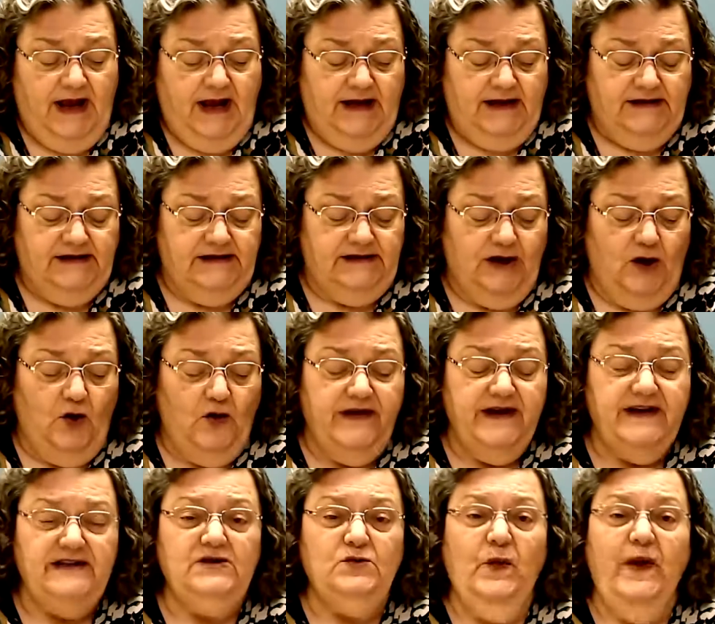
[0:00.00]
So
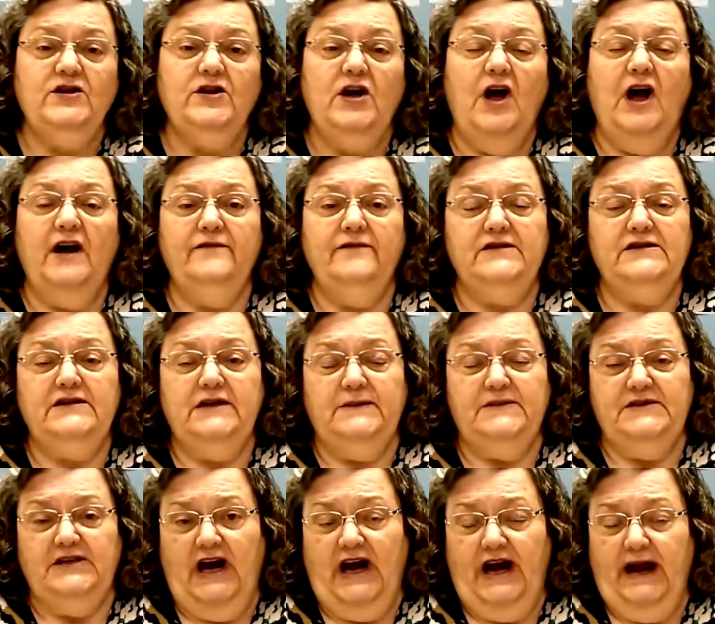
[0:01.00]
this went on for some
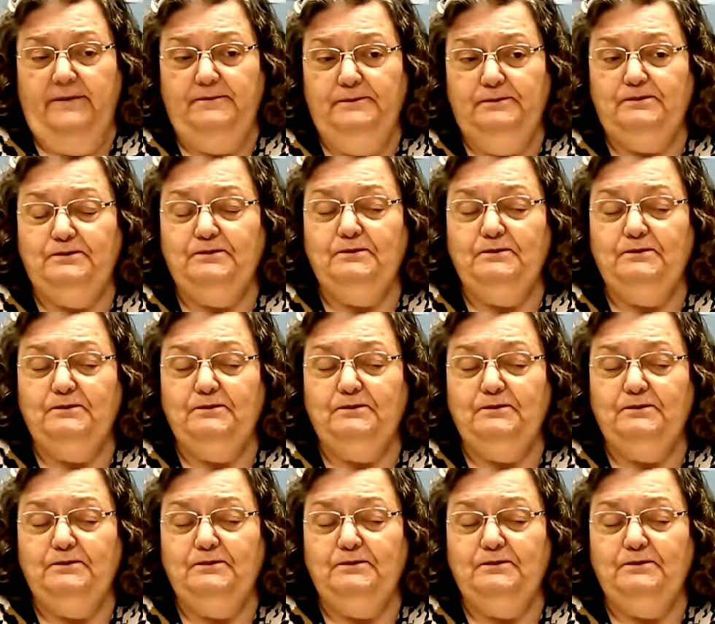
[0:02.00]
time.